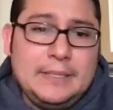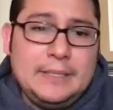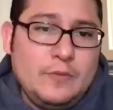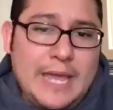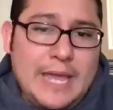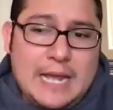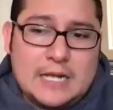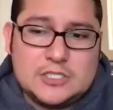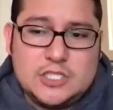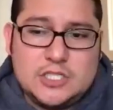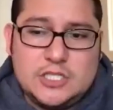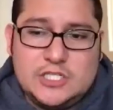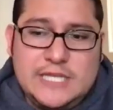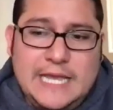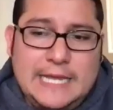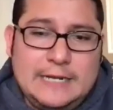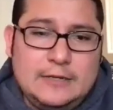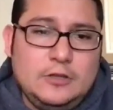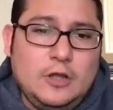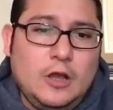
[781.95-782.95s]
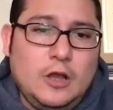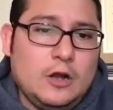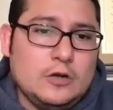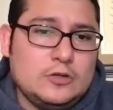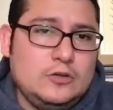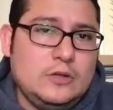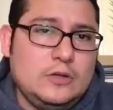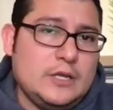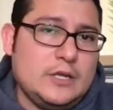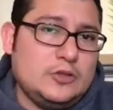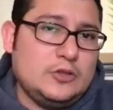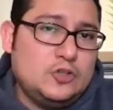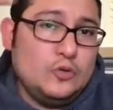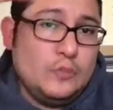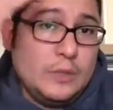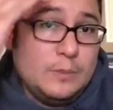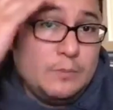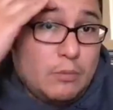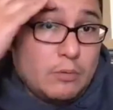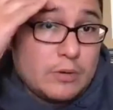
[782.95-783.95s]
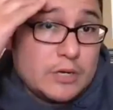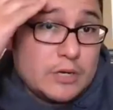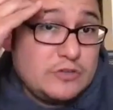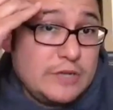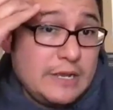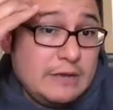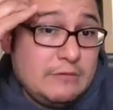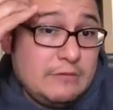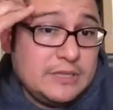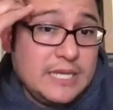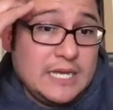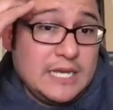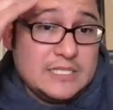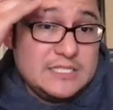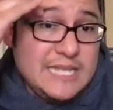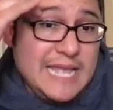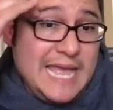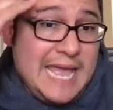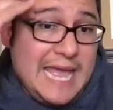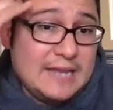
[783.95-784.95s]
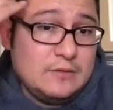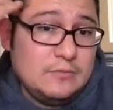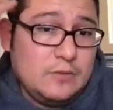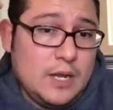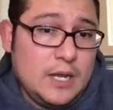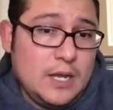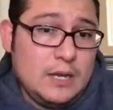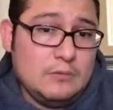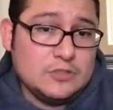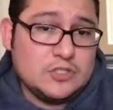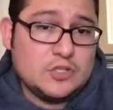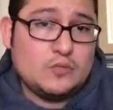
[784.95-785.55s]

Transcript: We actually just had a dog do like a 2-week boarding train with us that had was a